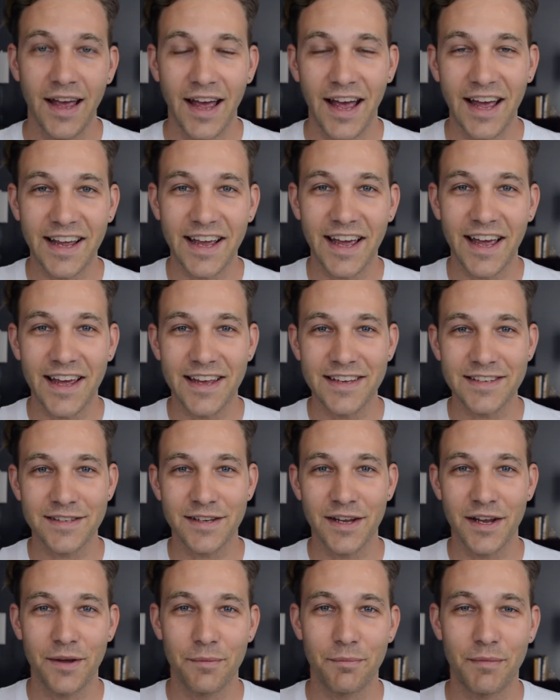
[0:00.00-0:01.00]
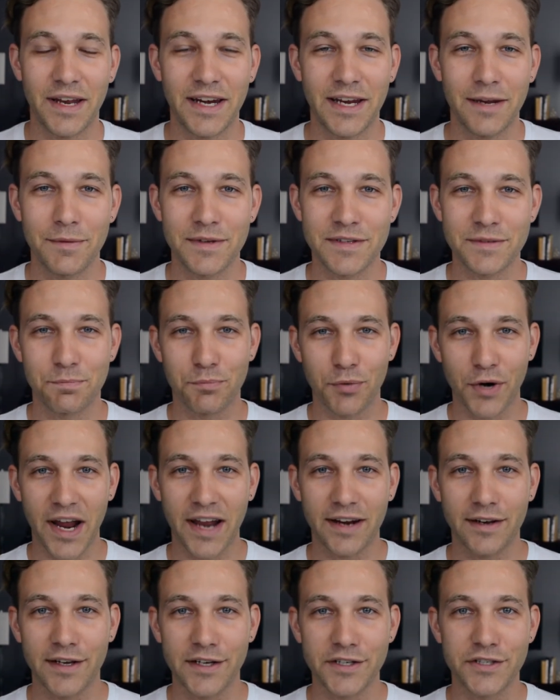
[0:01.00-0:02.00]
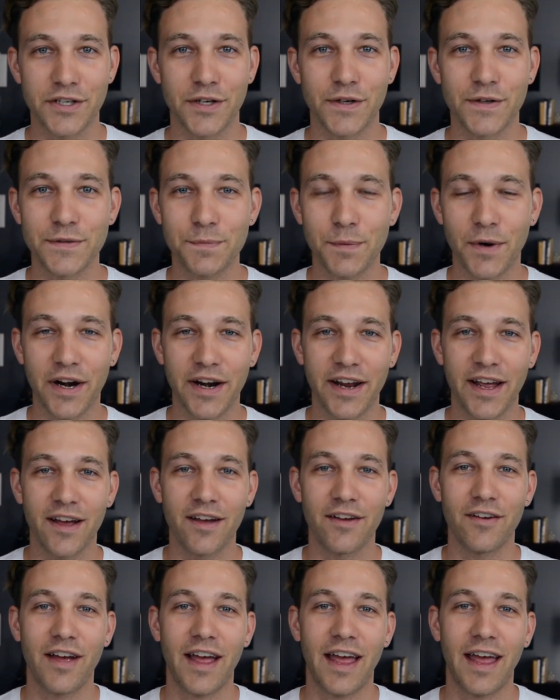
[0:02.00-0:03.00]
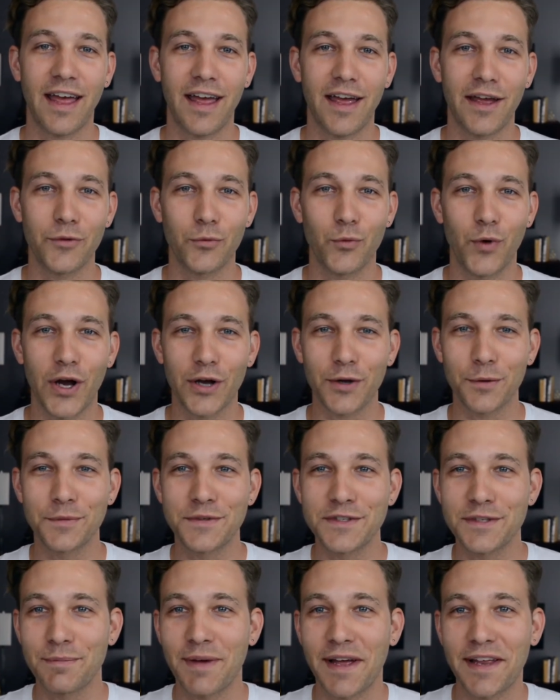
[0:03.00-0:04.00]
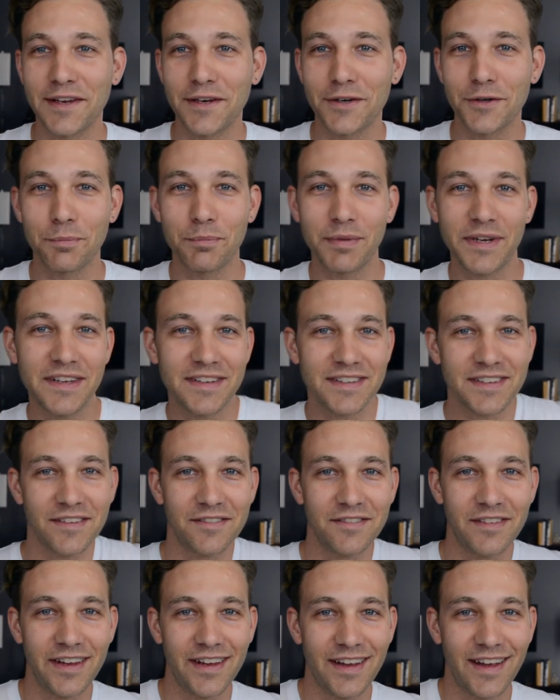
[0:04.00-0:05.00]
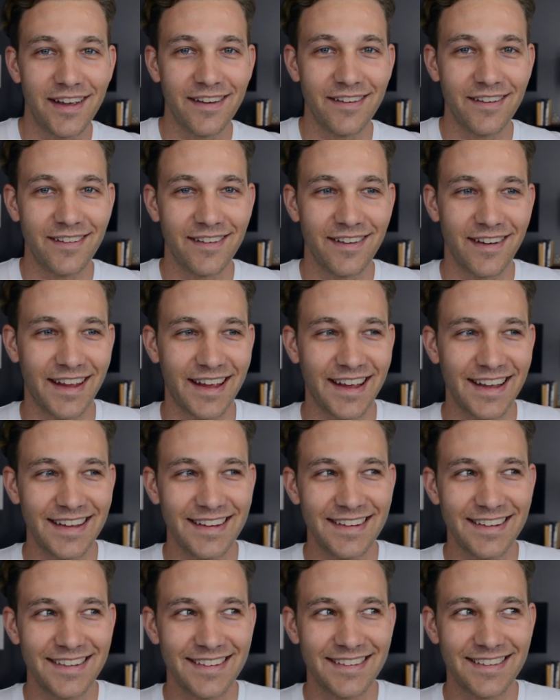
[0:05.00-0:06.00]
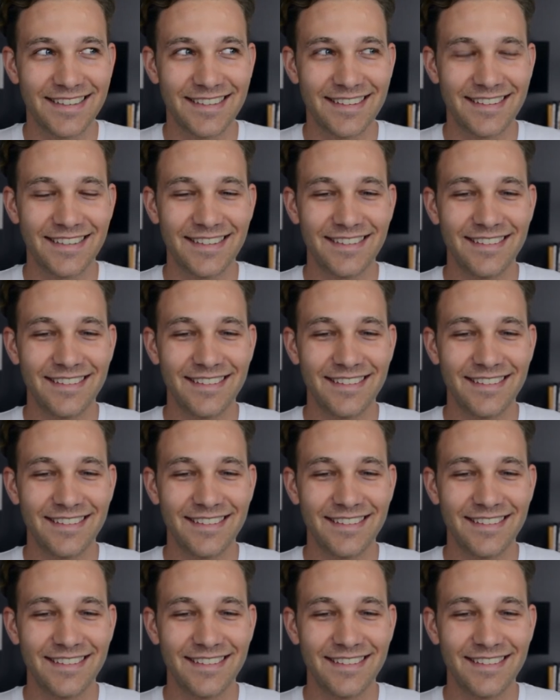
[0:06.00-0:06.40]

Hi guys, my name is Bradley Jones Parnell and welcome to my little piece of the internet. So,